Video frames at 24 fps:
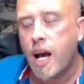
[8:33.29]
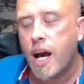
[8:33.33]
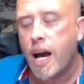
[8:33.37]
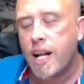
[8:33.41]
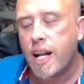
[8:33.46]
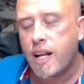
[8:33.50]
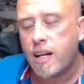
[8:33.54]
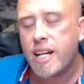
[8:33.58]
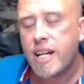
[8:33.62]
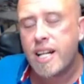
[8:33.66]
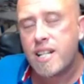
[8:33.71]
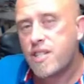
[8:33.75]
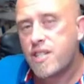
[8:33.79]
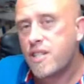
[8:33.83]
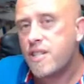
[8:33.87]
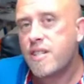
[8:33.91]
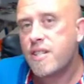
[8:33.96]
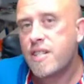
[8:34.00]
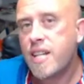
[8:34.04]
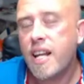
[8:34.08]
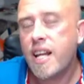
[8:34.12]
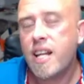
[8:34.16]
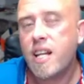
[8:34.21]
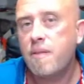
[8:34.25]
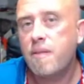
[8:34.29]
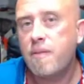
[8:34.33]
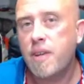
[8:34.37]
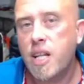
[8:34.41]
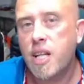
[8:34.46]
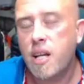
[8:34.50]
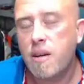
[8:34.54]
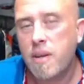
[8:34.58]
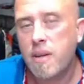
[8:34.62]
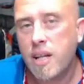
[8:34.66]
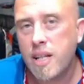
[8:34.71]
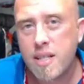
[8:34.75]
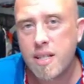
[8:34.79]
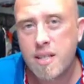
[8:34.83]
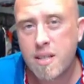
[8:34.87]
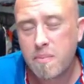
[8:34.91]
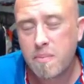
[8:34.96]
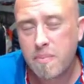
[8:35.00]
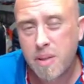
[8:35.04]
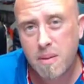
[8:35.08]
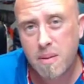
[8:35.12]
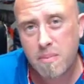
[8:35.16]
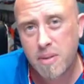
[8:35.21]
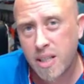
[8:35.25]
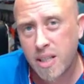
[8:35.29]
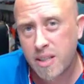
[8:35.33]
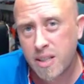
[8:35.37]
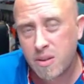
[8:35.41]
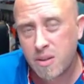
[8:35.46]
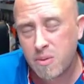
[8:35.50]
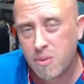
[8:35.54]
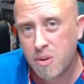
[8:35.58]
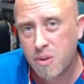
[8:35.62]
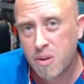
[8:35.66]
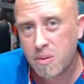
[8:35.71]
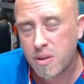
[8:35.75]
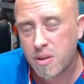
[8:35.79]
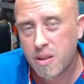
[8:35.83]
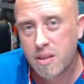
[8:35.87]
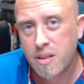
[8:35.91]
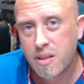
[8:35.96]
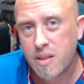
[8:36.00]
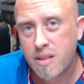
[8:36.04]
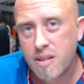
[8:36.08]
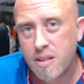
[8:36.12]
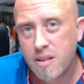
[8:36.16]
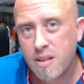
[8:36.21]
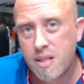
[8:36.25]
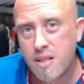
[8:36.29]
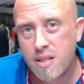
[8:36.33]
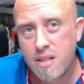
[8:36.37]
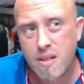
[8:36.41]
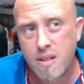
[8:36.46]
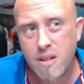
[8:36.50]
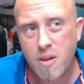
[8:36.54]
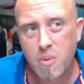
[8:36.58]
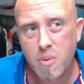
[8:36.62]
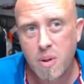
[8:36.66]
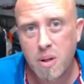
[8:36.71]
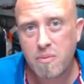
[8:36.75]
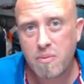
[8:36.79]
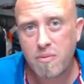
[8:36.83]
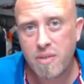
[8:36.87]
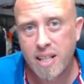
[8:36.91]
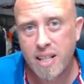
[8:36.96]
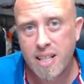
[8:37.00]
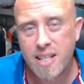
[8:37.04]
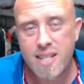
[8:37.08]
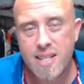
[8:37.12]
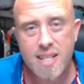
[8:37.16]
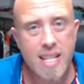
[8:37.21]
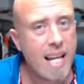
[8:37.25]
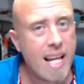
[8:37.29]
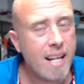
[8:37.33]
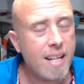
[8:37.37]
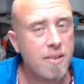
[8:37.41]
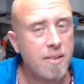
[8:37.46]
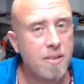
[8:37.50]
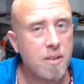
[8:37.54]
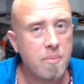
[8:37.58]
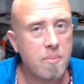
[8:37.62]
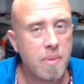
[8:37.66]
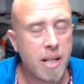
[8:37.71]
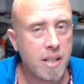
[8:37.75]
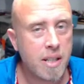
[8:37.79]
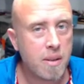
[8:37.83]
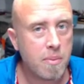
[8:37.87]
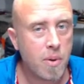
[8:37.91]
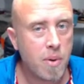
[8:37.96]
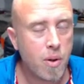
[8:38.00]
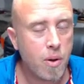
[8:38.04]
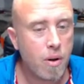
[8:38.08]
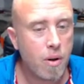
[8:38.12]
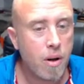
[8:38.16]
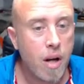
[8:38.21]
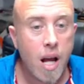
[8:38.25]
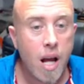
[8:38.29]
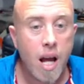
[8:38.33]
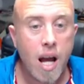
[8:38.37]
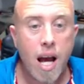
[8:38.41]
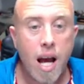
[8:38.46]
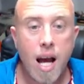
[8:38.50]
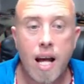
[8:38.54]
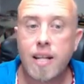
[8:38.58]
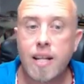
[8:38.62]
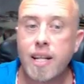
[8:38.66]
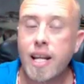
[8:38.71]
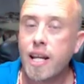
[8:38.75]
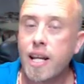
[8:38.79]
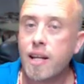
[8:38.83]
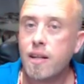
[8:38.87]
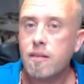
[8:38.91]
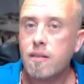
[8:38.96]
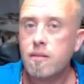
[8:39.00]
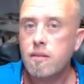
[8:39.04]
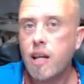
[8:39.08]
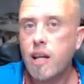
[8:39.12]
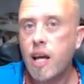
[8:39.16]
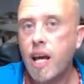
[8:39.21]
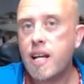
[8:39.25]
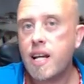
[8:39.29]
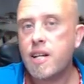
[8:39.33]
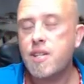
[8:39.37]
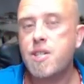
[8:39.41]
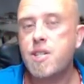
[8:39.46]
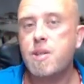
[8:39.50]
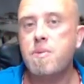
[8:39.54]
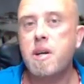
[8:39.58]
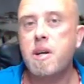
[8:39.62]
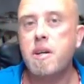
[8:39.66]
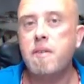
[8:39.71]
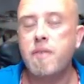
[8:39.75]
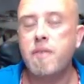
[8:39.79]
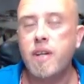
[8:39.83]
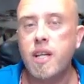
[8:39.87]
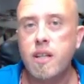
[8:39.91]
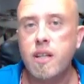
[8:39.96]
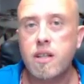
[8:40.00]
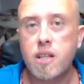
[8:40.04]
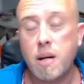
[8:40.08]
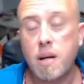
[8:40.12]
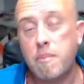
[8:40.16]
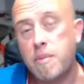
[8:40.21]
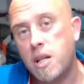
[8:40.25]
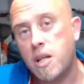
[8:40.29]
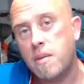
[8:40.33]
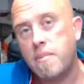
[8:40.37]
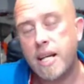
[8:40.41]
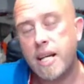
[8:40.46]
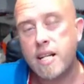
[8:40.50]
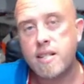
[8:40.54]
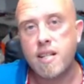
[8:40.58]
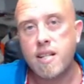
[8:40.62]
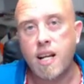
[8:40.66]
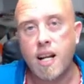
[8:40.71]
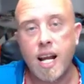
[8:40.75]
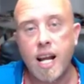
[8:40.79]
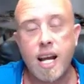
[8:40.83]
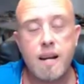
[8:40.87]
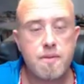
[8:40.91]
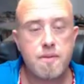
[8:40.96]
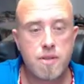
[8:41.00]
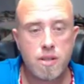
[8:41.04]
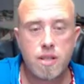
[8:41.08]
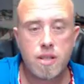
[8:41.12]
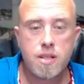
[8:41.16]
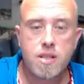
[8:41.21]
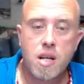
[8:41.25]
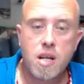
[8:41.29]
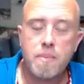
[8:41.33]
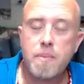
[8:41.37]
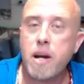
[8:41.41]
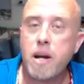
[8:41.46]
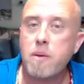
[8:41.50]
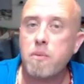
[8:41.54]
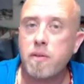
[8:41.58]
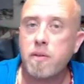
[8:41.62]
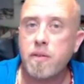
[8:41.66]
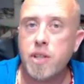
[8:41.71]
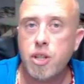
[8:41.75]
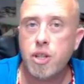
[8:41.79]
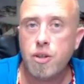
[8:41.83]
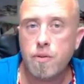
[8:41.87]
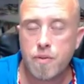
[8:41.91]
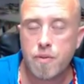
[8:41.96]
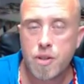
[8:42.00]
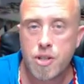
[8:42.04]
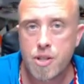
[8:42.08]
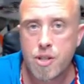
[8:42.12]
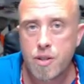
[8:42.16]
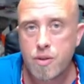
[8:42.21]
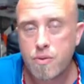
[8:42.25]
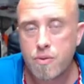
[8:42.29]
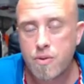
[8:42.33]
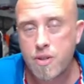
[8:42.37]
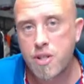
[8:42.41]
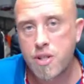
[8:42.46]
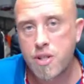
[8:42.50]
And I actually say in that video, it's a bit bloody awkward because there's nowhere really selling them anymore. And then XUAV, the company who makes the clouds, has come out with a new version